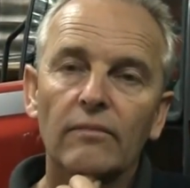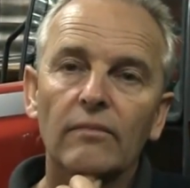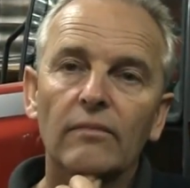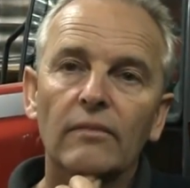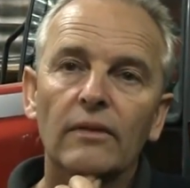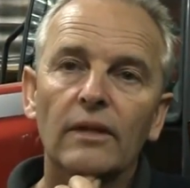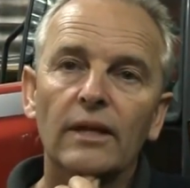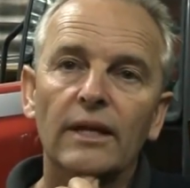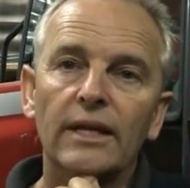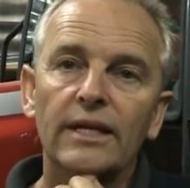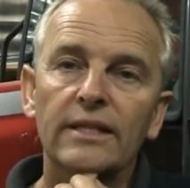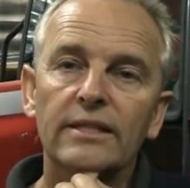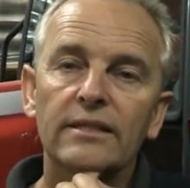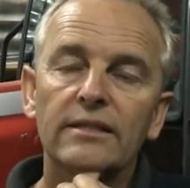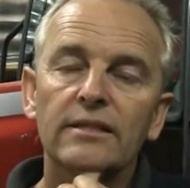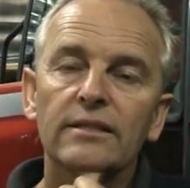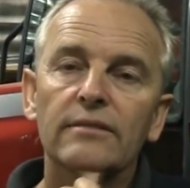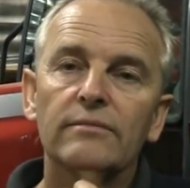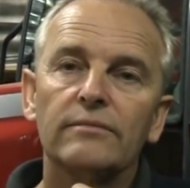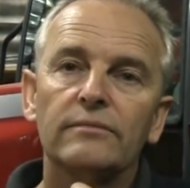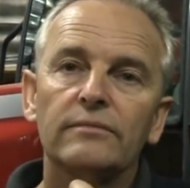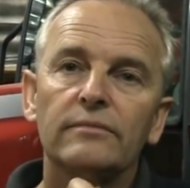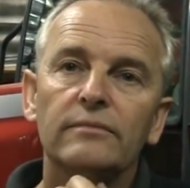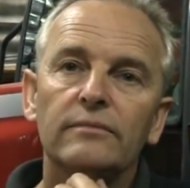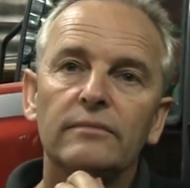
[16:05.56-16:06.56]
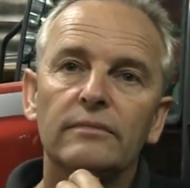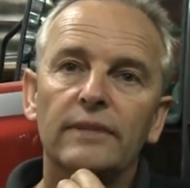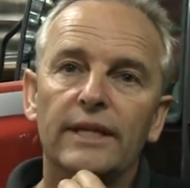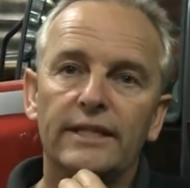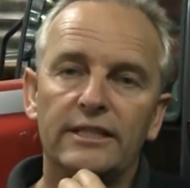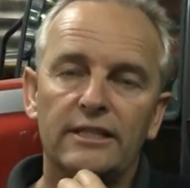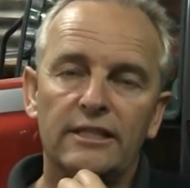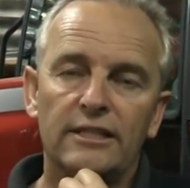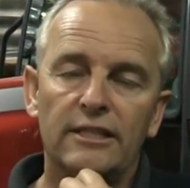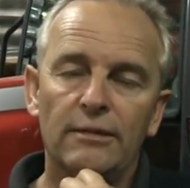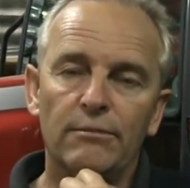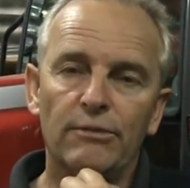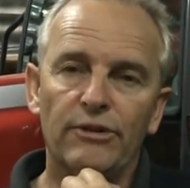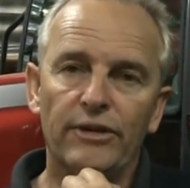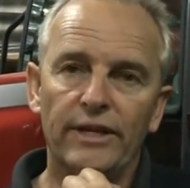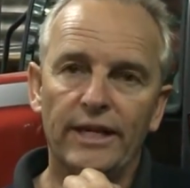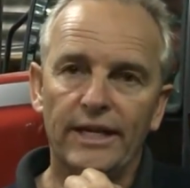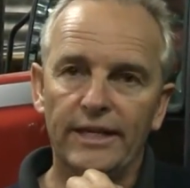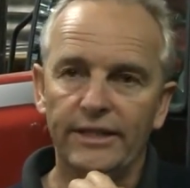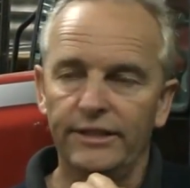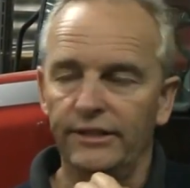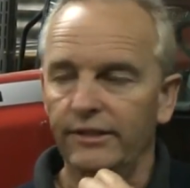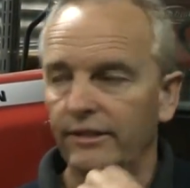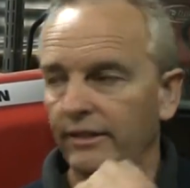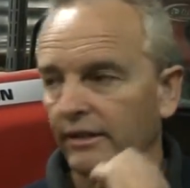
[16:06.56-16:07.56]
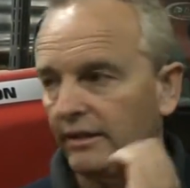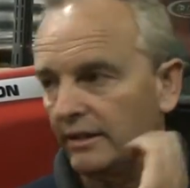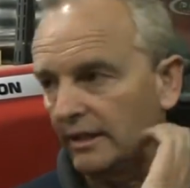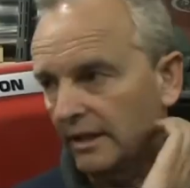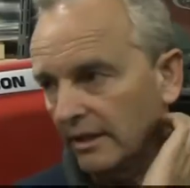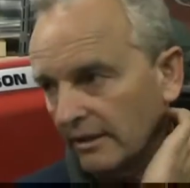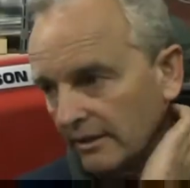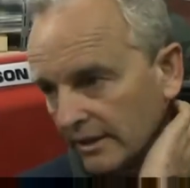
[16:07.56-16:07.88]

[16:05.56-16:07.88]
Yes. That's simmering under that.